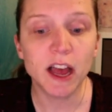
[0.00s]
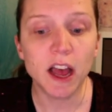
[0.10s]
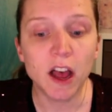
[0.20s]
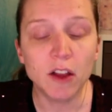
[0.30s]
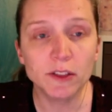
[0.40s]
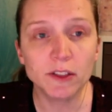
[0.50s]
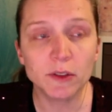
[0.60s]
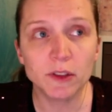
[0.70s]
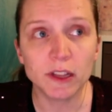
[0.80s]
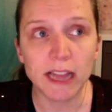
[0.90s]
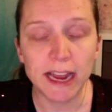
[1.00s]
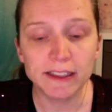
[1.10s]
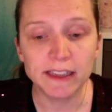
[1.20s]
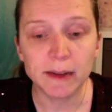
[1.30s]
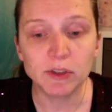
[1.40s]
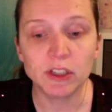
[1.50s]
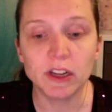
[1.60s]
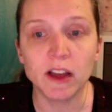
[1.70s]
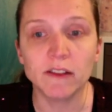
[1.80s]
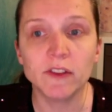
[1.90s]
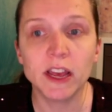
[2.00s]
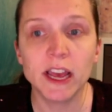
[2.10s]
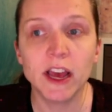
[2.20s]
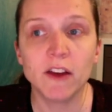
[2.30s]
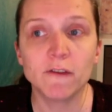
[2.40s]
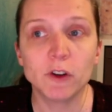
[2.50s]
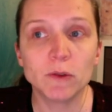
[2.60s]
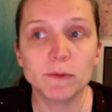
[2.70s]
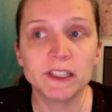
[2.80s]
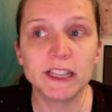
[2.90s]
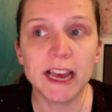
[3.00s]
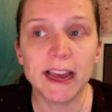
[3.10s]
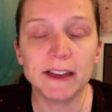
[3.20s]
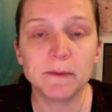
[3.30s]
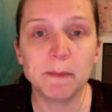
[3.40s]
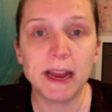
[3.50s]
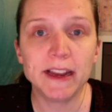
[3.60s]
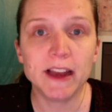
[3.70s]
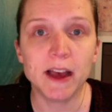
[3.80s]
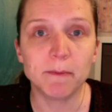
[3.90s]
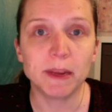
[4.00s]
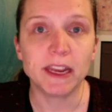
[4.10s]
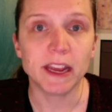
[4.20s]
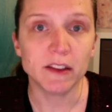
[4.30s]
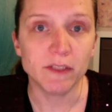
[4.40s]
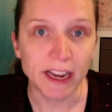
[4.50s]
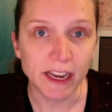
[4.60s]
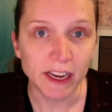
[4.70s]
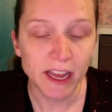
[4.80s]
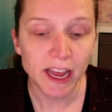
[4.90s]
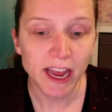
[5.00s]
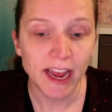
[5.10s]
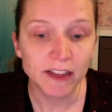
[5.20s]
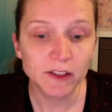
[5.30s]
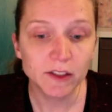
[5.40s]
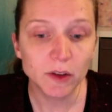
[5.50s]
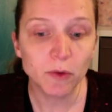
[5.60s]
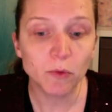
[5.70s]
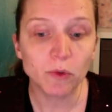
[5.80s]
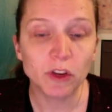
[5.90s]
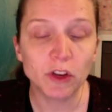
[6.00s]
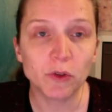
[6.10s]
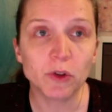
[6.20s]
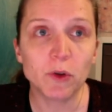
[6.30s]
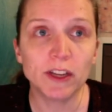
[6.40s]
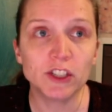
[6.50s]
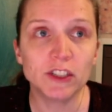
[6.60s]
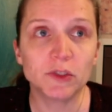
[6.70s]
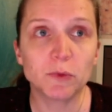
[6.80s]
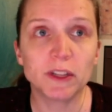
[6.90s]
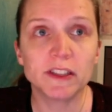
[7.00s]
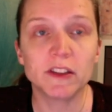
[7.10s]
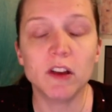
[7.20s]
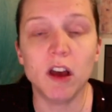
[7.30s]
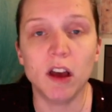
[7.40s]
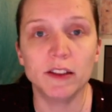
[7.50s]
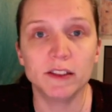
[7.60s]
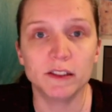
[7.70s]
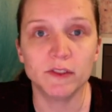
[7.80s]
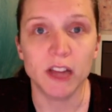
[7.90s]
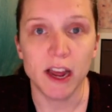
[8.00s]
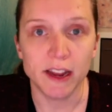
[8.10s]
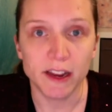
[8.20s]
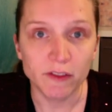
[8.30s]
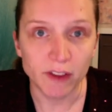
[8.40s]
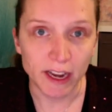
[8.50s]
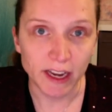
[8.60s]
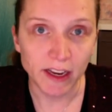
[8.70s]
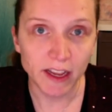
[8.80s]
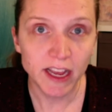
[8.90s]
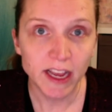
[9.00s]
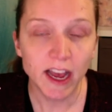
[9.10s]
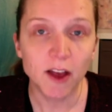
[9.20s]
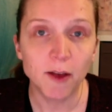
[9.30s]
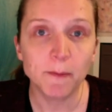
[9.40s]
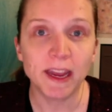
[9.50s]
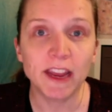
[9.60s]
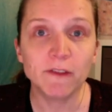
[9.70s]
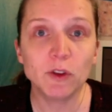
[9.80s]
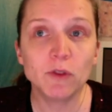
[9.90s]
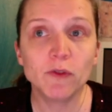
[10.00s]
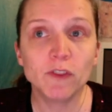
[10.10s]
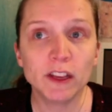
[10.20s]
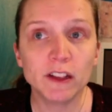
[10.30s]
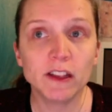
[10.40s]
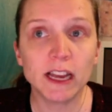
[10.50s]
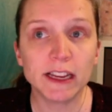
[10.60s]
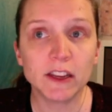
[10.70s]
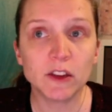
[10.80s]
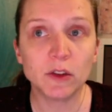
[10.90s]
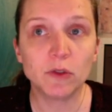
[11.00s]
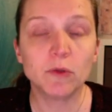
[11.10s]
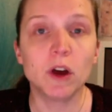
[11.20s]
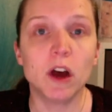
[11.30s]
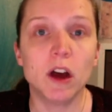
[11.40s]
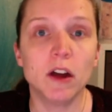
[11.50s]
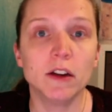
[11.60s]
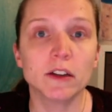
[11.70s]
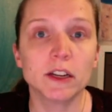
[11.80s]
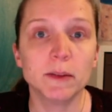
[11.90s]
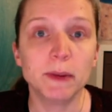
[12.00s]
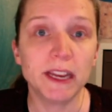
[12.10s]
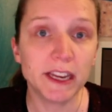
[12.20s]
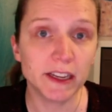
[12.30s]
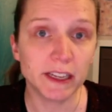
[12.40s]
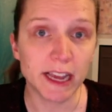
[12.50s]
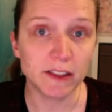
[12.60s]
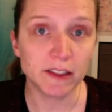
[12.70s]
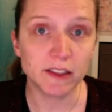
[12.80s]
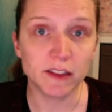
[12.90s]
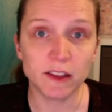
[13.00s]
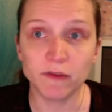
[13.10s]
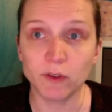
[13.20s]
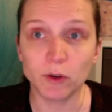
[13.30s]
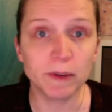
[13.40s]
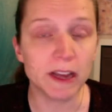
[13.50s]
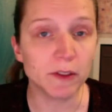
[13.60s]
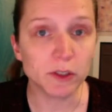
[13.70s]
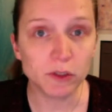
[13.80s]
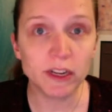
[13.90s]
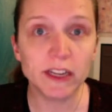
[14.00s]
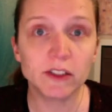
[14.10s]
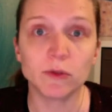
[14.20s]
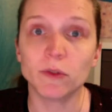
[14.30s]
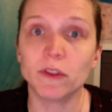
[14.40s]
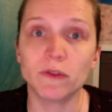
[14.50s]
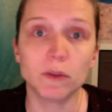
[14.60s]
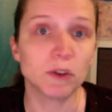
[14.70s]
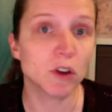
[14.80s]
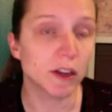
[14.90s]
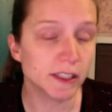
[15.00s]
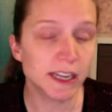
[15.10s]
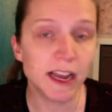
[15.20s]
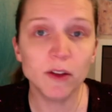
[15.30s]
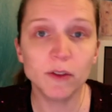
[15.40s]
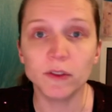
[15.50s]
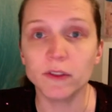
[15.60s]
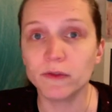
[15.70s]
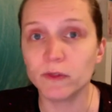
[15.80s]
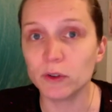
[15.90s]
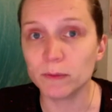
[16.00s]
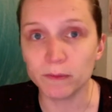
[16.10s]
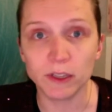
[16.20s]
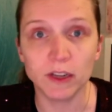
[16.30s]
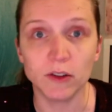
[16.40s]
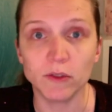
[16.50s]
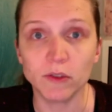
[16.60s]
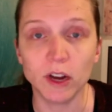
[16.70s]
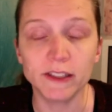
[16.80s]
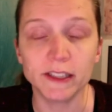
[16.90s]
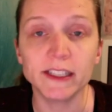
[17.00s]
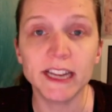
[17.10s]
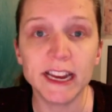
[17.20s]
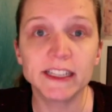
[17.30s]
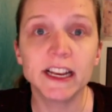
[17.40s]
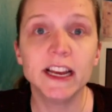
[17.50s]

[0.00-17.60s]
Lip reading: also the last option of firms that may not be innovating. And so, the question is, what's the cost of not innovating? If you feel like you are competing against the firm down the street, or the firm across town, or the firm, across the state,